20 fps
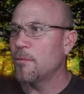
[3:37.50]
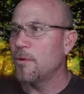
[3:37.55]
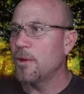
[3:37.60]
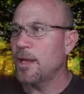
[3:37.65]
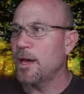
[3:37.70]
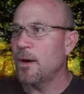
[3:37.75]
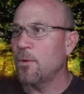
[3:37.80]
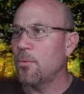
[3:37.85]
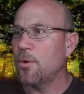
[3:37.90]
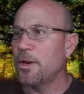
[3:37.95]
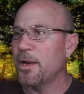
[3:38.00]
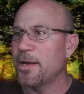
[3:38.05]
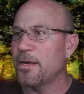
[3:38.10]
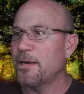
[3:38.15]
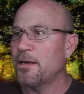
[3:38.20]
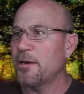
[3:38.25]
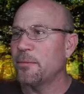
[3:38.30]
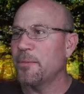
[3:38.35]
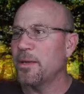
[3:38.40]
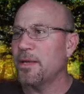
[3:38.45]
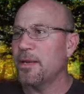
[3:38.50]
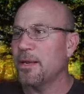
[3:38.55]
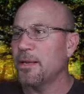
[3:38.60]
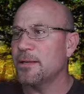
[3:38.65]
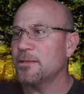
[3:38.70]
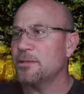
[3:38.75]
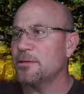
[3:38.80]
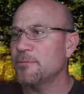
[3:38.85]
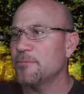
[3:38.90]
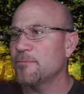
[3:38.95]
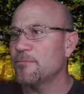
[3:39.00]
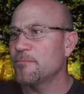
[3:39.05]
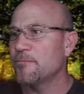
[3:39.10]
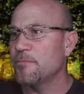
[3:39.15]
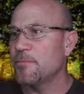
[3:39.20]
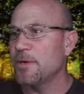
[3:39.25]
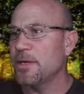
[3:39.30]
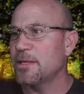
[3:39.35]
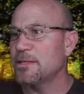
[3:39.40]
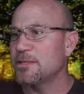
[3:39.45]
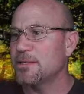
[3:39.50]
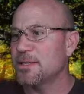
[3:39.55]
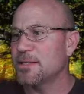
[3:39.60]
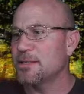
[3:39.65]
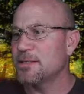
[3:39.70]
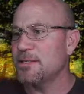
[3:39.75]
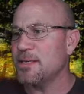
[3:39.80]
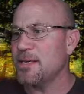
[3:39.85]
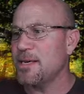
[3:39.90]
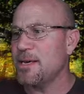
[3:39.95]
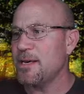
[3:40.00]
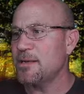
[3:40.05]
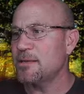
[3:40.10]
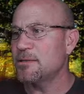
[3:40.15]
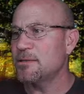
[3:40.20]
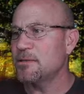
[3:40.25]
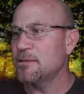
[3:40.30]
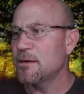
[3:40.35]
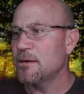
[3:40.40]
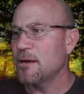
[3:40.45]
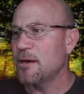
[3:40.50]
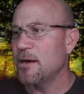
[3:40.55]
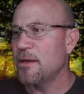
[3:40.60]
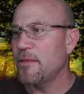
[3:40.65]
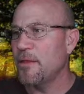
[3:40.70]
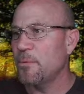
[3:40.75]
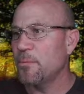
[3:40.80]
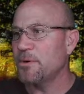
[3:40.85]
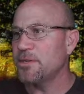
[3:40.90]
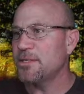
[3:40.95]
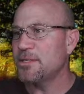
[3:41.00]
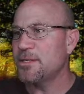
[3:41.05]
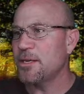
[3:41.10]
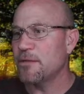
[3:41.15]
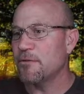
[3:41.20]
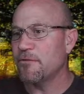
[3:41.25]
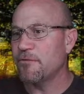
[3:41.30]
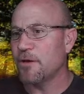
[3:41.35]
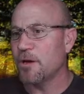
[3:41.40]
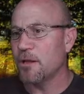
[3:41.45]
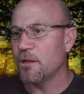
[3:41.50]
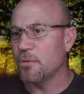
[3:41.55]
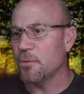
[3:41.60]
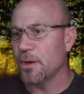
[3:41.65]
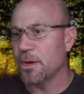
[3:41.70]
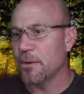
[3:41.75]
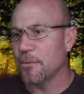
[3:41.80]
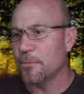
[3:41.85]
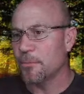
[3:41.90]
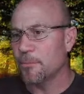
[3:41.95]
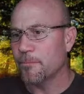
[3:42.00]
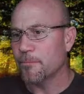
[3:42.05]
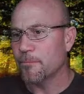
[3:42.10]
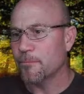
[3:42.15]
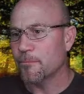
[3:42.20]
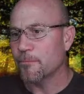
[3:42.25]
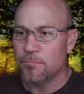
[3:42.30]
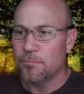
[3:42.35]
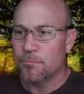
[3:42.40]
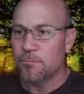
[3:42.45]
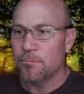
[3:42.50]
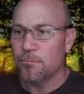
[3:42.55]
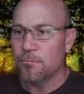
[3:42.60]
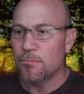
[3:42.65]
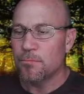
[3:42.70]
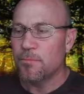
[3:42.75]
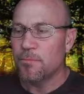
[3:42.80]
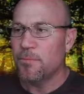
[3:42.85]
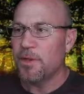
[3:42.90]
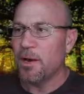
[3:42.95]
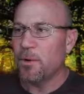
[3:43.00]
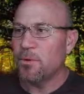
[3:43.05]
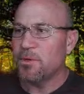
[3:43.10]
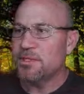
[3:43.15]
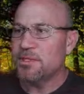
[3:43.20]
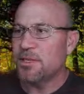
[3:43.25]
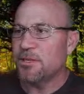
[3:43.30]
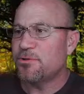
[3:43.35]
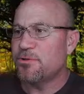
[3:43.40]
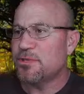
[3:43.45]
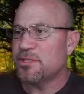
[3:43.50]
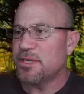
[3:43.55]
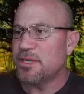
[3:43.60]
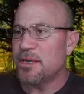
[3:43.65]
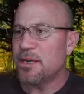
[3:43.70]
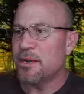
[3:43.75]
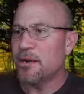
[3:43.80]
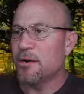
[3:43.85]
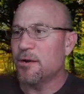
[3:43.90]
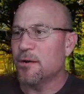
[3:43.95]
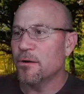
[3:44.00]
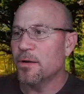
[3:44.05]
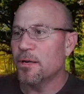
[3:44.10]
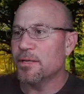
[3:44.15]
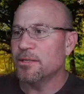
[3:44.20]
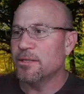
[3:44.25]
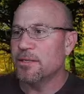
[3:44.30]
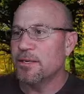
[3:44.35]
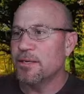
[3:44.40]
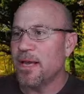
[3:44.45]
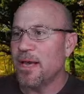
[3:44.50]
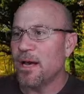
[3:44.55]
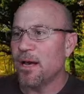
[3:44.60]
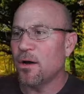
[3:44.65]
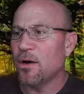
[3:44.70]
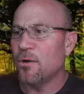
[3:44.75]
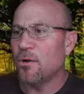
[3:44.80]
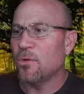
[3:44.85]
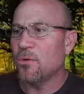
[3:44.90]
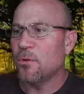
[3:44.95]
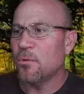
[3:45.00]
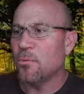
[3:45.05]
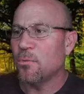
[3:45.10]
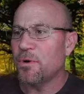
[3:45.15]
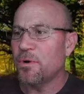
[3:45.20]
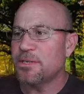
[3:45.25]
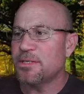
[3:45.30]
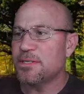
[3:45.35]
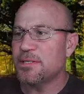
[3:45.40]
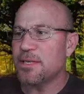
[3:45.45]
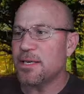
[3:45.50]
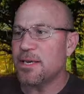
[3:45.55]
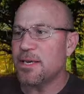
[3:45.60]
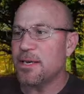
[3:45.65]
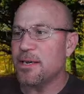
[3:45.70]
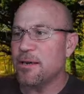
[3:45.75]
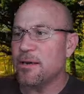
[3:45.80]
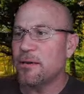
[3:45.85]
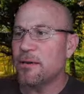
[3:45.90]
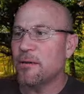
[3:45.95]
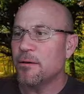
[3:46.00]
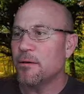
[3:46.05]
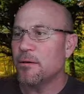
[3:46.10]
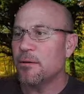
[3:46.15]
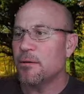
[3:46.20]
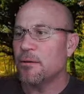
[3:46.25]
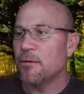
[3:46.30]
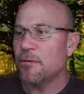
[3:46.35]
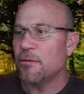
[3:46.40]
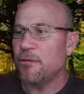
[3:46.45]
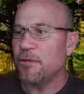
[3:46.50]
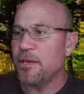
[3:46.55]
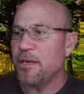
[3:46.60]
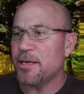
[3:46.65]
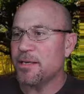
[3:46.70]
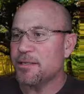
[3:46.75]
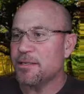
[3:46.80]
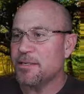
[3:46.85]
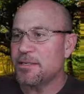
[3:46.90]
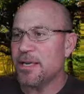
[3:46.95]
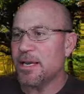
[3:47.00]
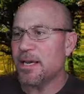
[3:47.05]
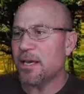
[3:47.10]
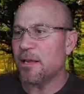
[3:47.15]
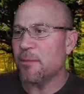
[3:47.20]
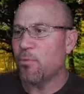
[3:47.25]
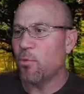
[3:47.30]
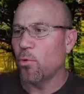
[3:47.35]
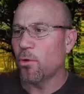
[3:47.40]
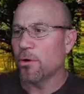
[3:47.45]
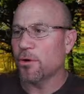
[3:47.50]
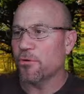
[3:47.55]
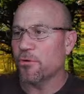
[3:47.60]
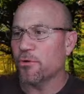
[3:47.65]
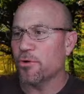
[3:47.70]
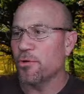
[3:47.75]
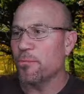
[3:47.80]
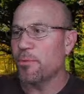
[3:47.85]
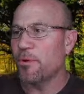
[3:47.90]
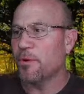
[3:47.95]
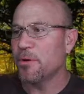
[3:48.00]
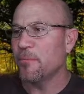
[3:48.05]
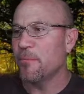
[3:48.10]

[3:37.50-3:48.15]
Now when I commit it, it succeeds, and then we see the following. Now what's interesting here is now we see the second port group